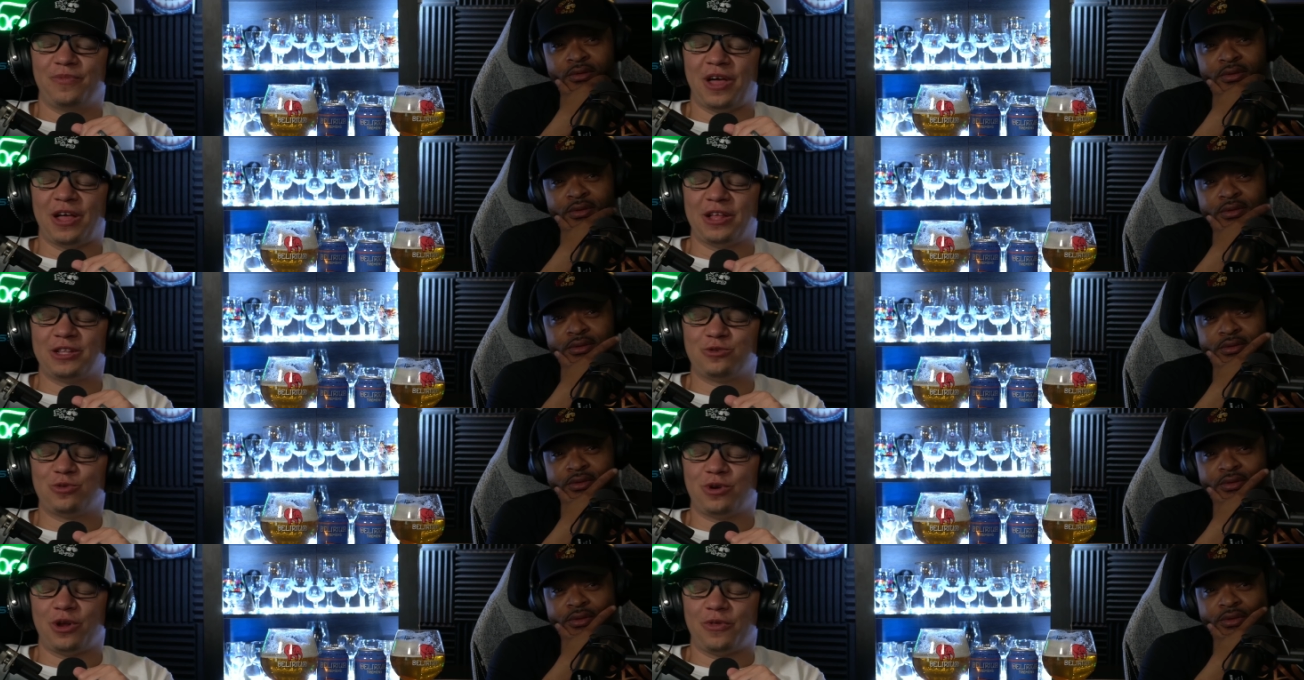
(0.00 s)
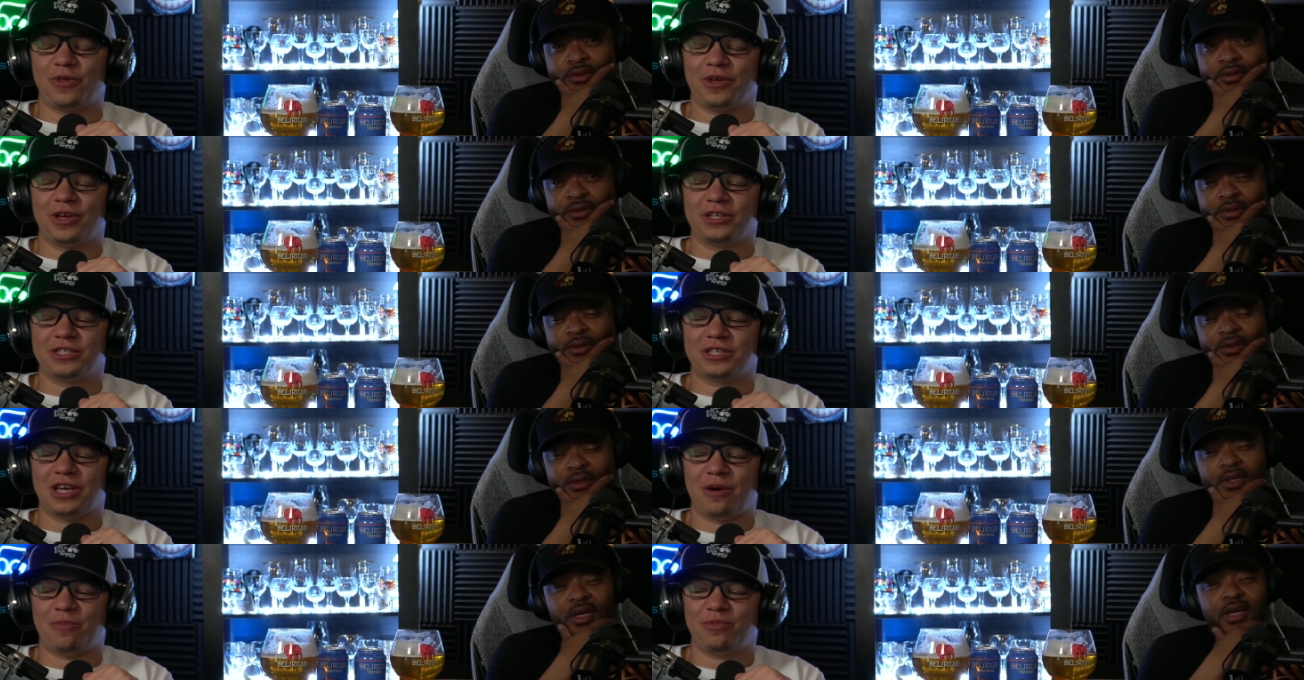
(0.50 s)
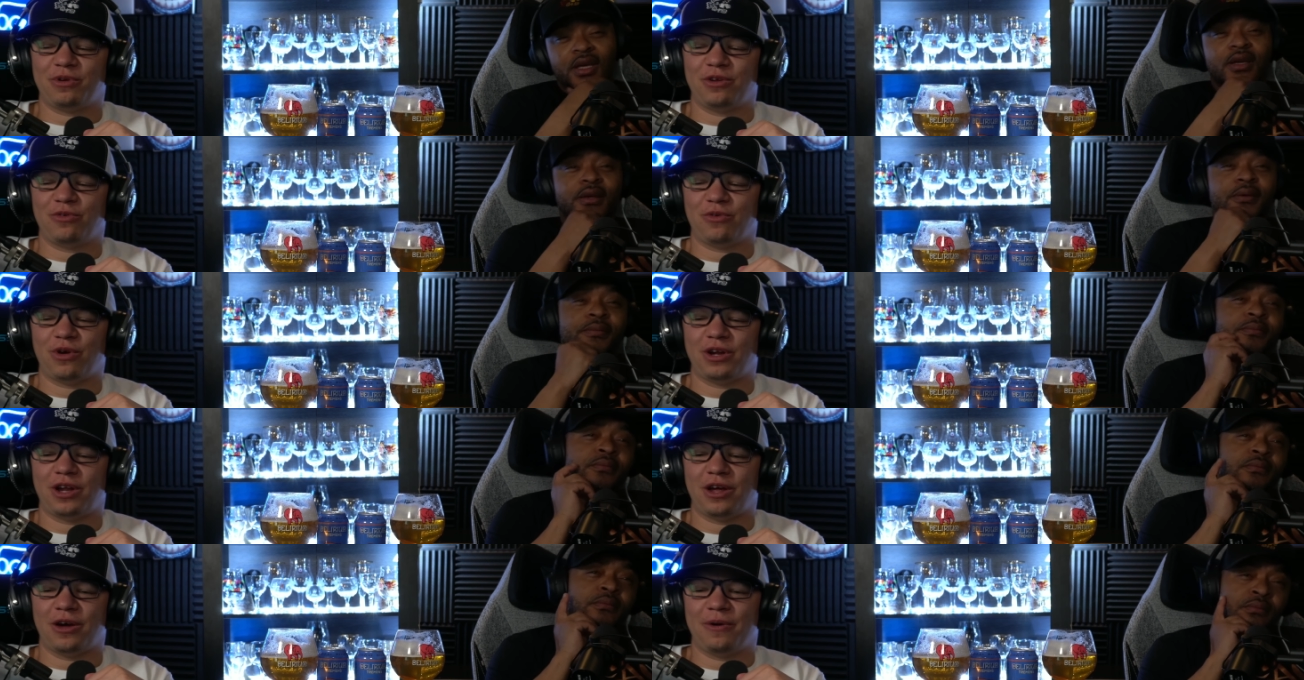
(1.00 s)
Speaker 1: That's what I think is happening Damn.
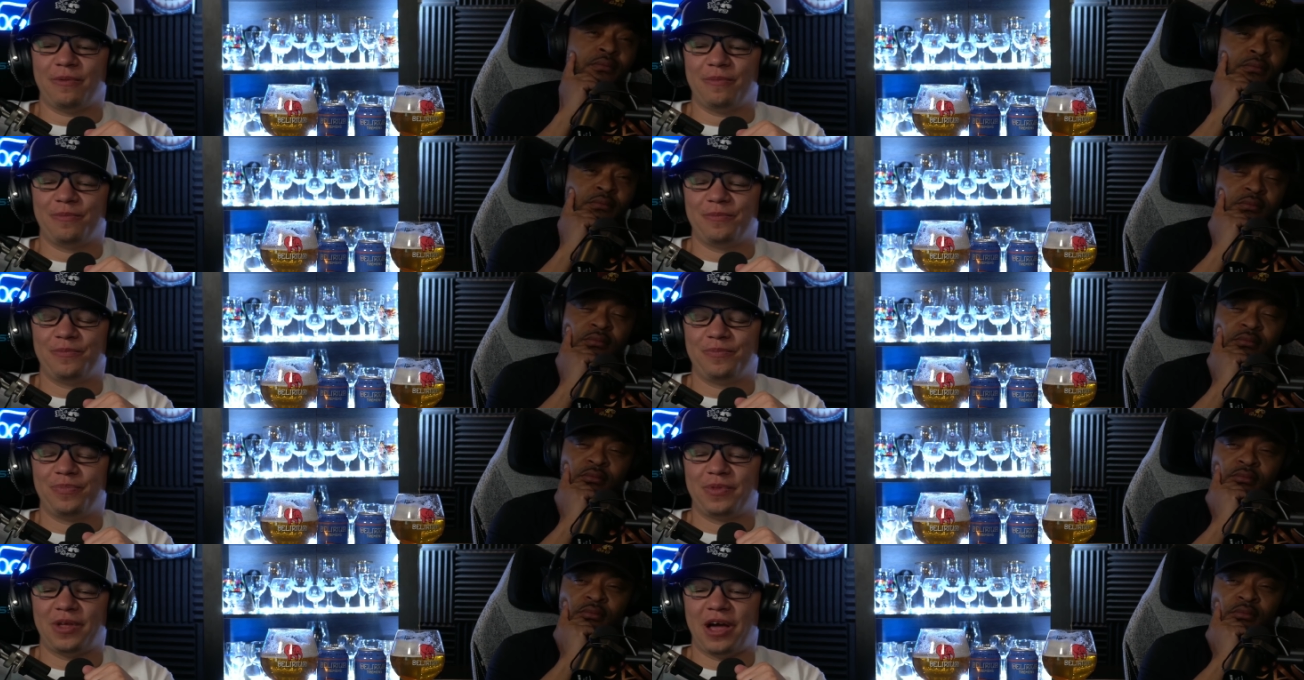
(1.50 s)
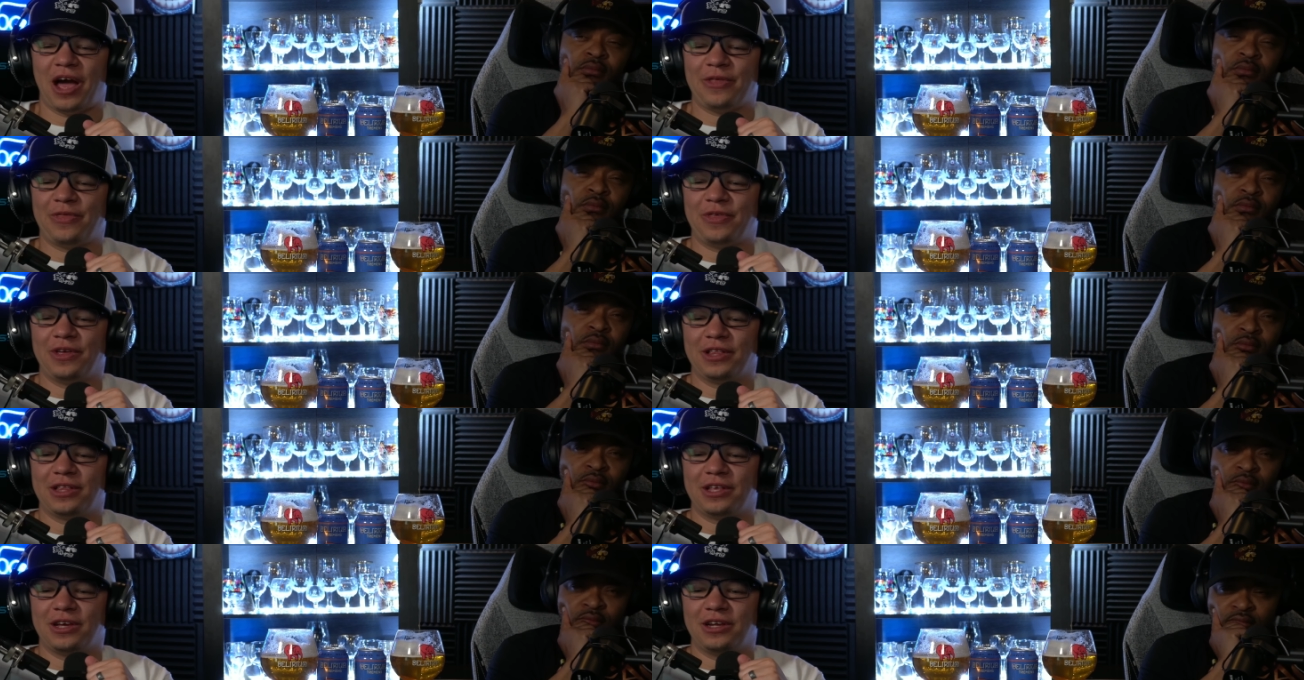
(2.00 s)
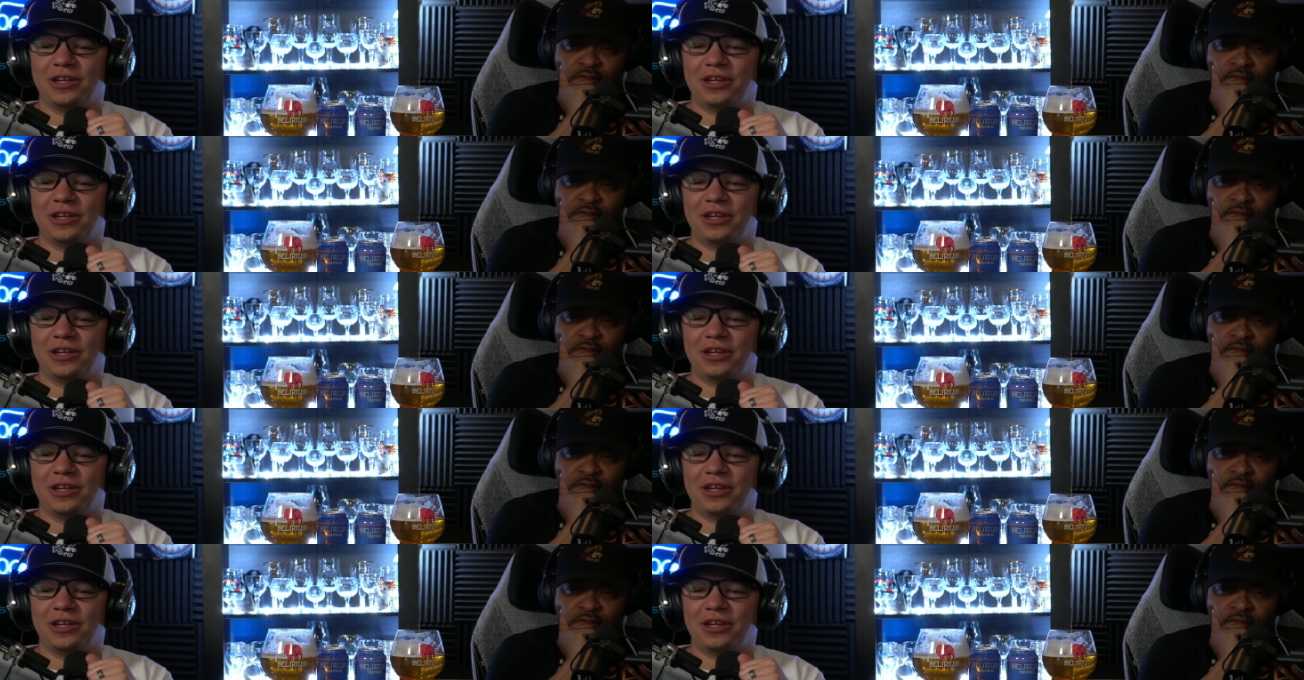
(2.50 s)
right now. I think